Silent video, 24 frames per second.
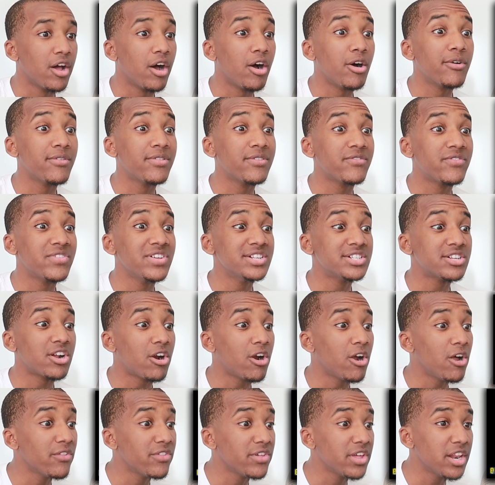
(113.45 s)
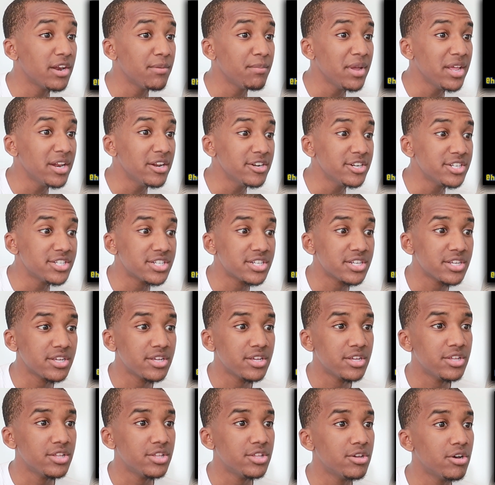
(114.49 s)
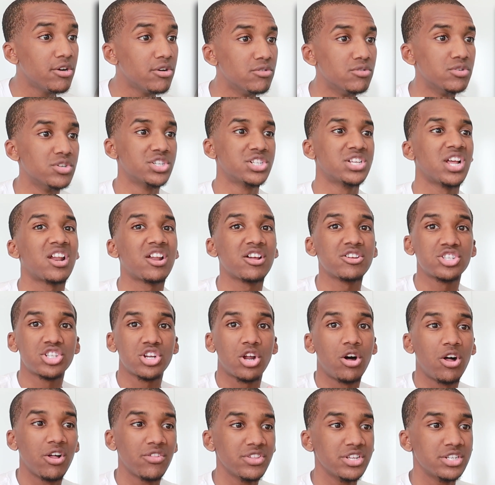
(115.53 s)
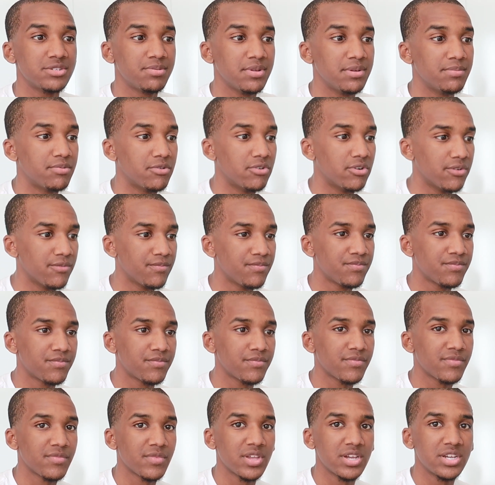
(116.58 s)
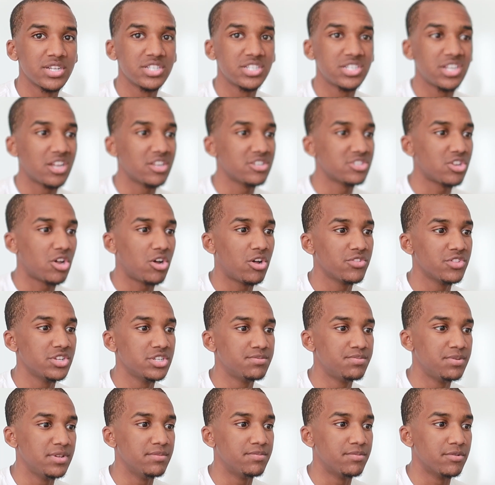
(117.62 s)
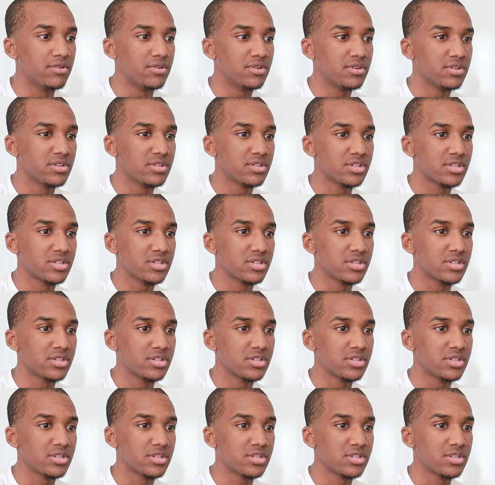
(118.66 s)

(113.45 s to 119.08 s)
Oh, these are all the animators? Yo, shoutouts to all these people. Shoutouts to all these people.